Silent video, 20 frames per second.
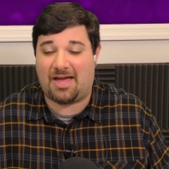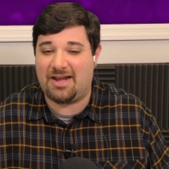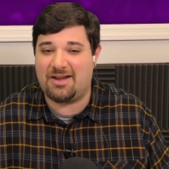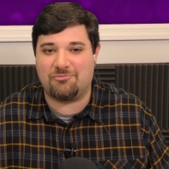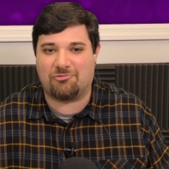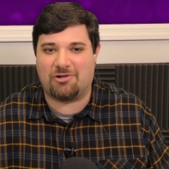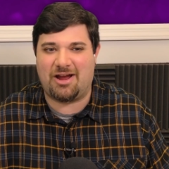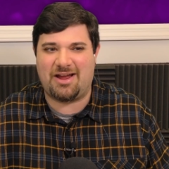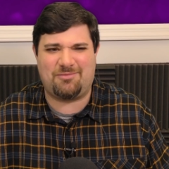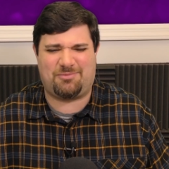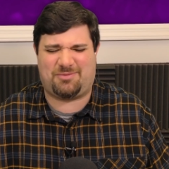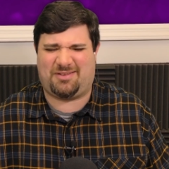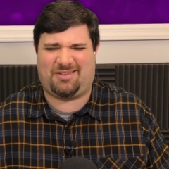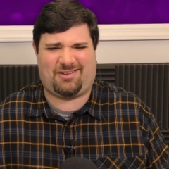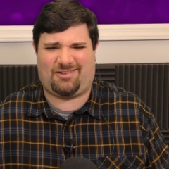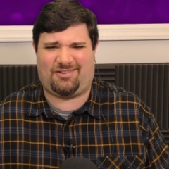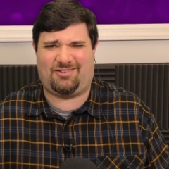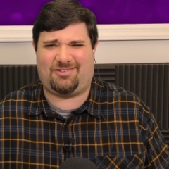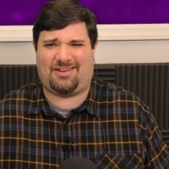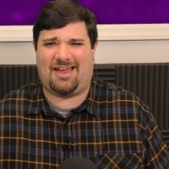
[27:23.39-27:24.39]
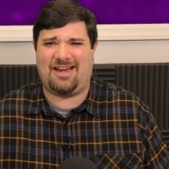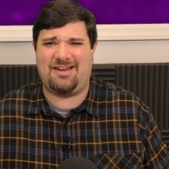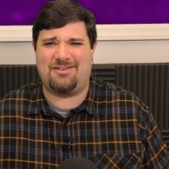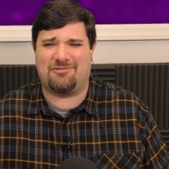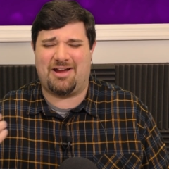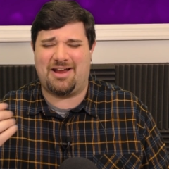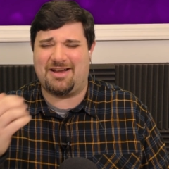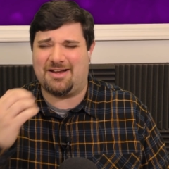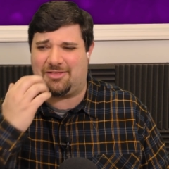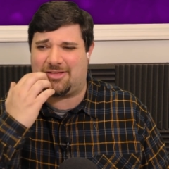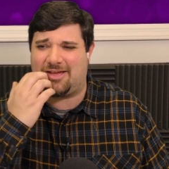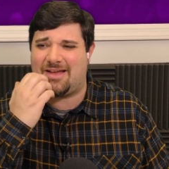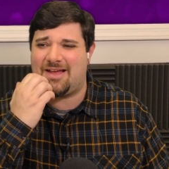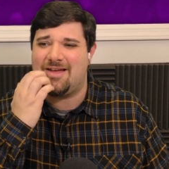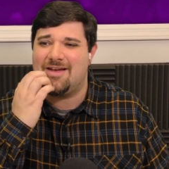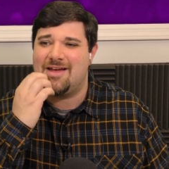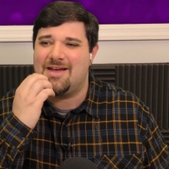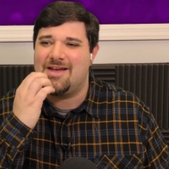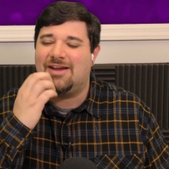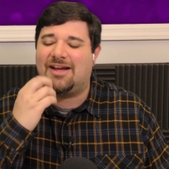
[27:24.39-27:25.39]
I didn't write
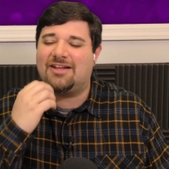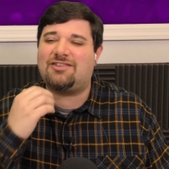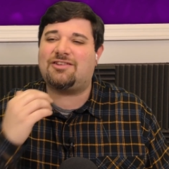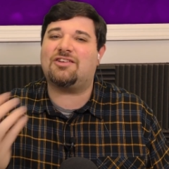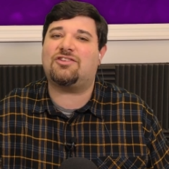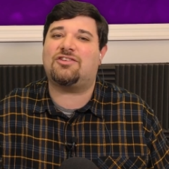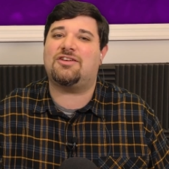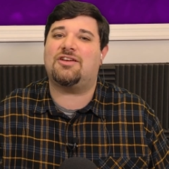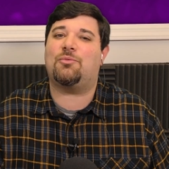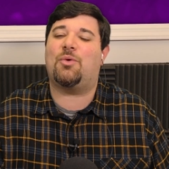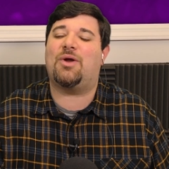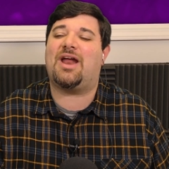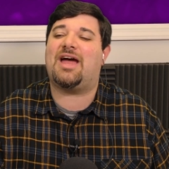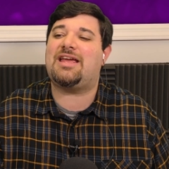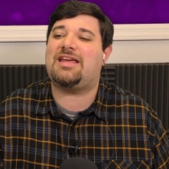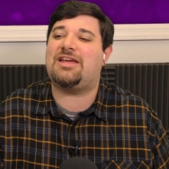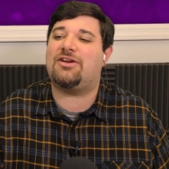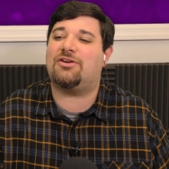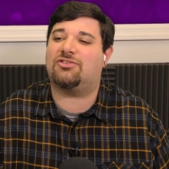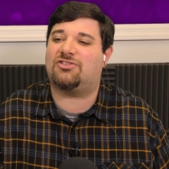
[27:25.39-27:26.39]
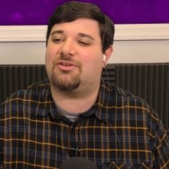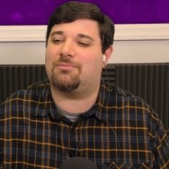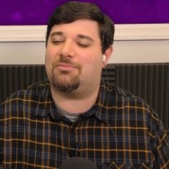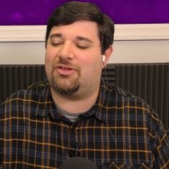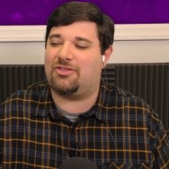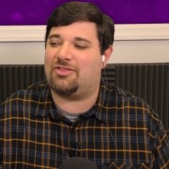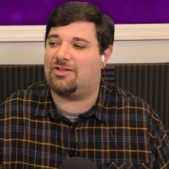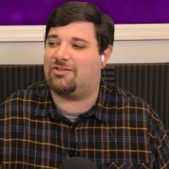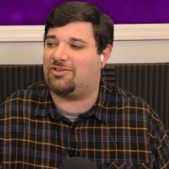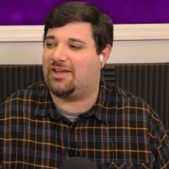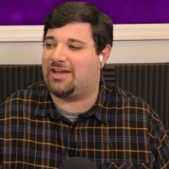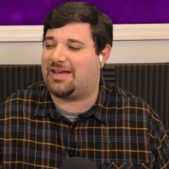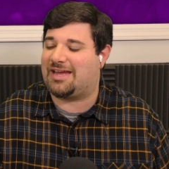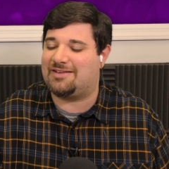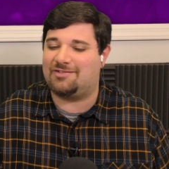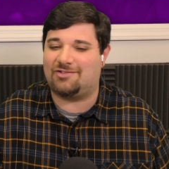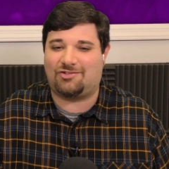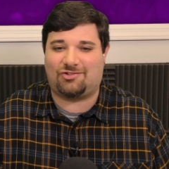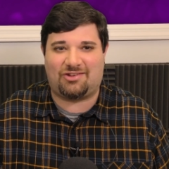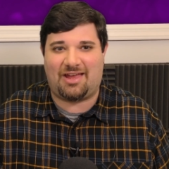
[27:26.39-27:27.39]
anything. That's because when I hear something that's like
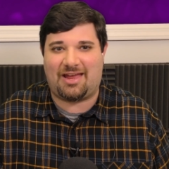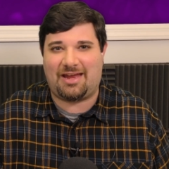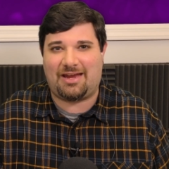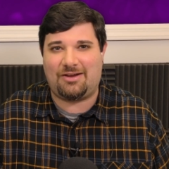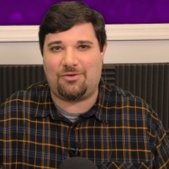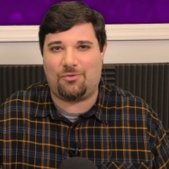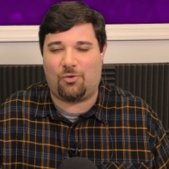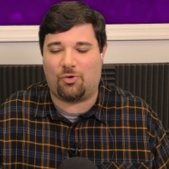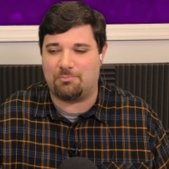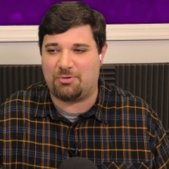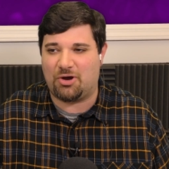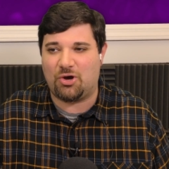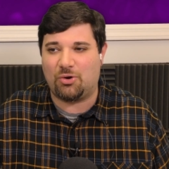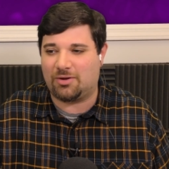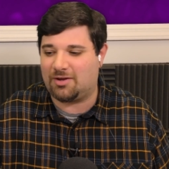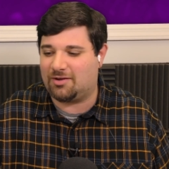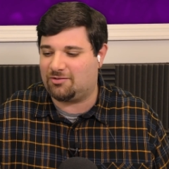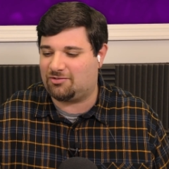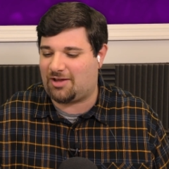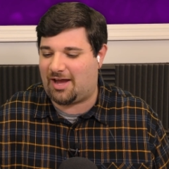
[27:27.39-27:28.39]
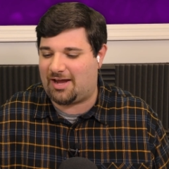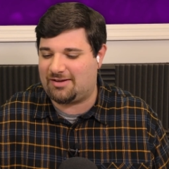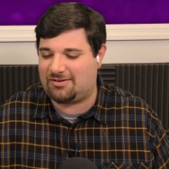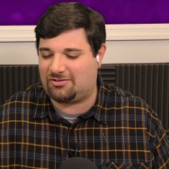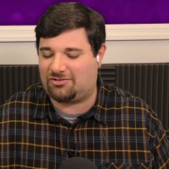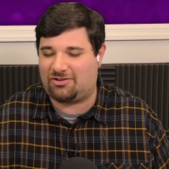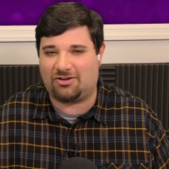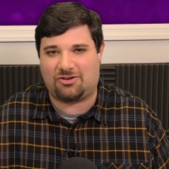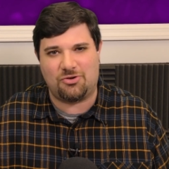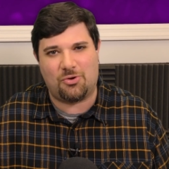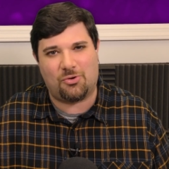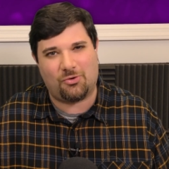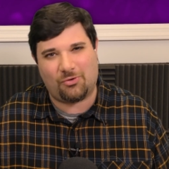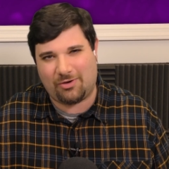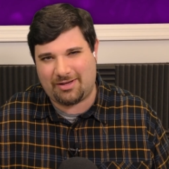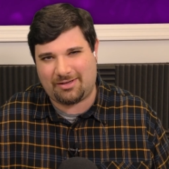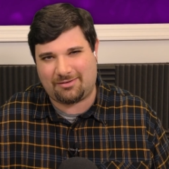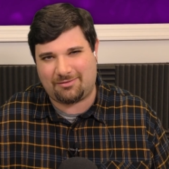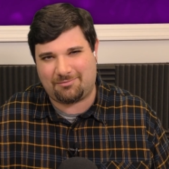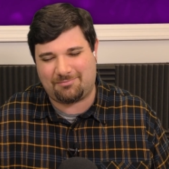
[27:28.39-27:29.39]
insane or bogus, I just
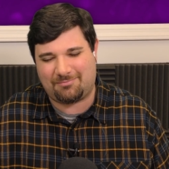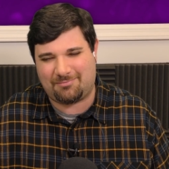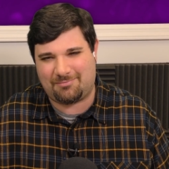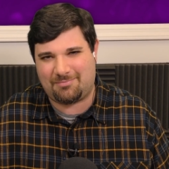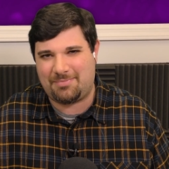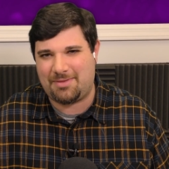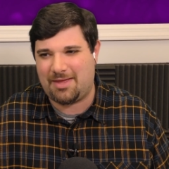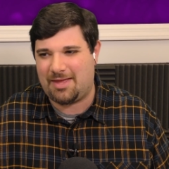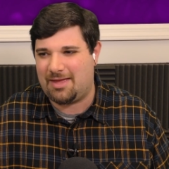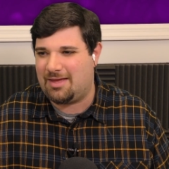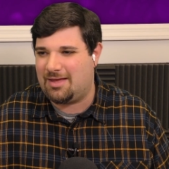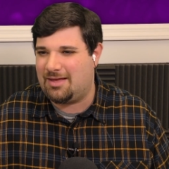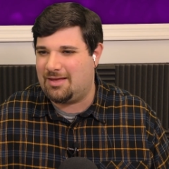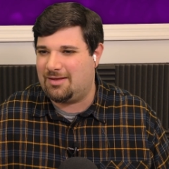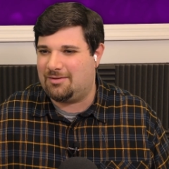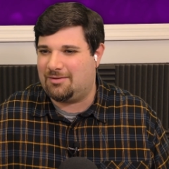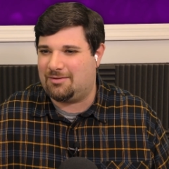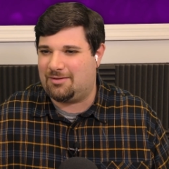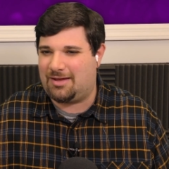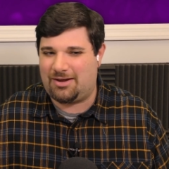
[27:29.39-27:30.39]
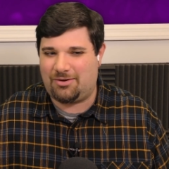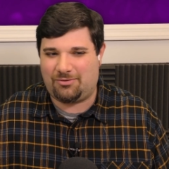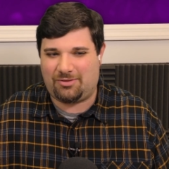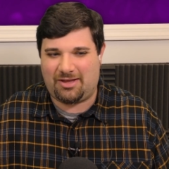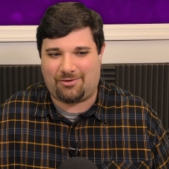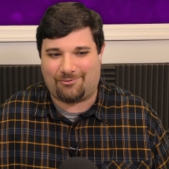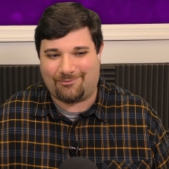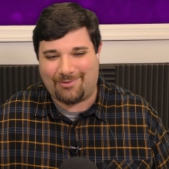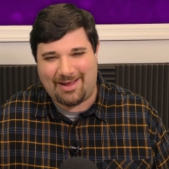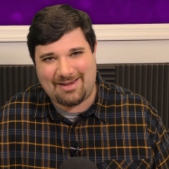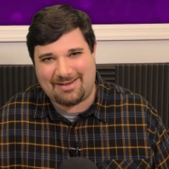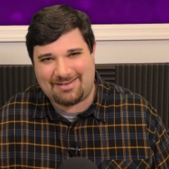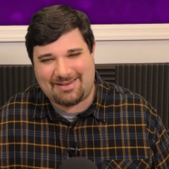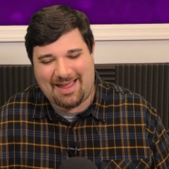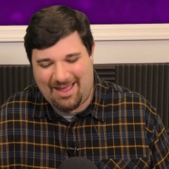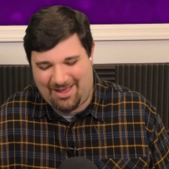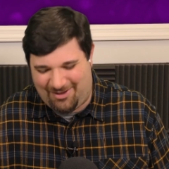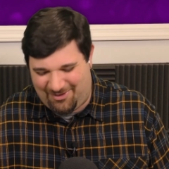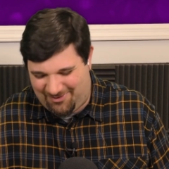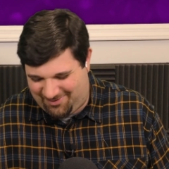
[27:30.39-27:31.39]
ignore it. I don't like write it
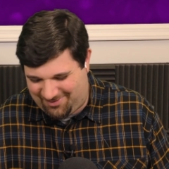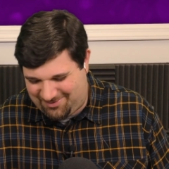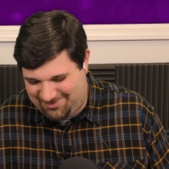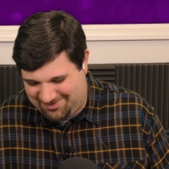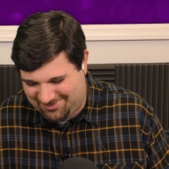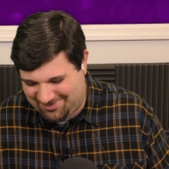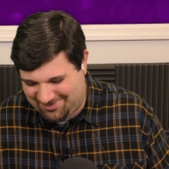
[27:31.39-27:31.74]
down.